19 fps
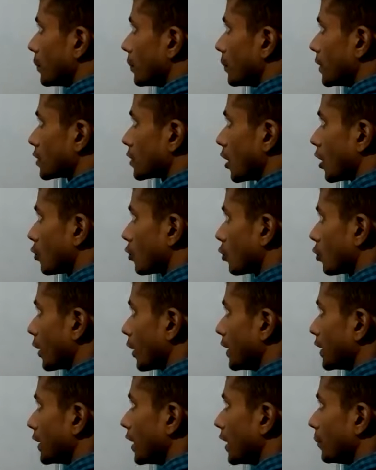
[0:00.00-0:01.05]
how to write
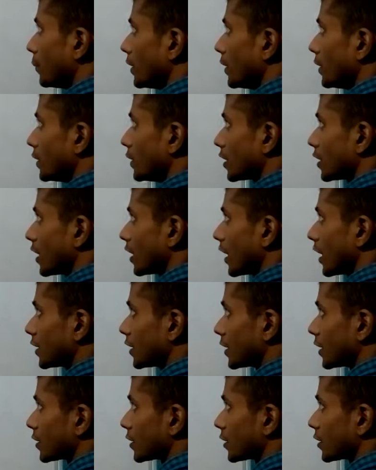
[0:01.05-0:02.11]
APs like this,
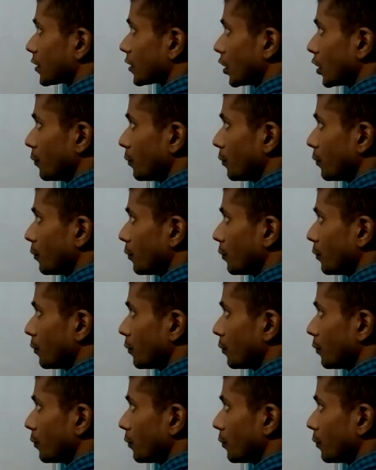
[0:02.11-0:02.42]
okay,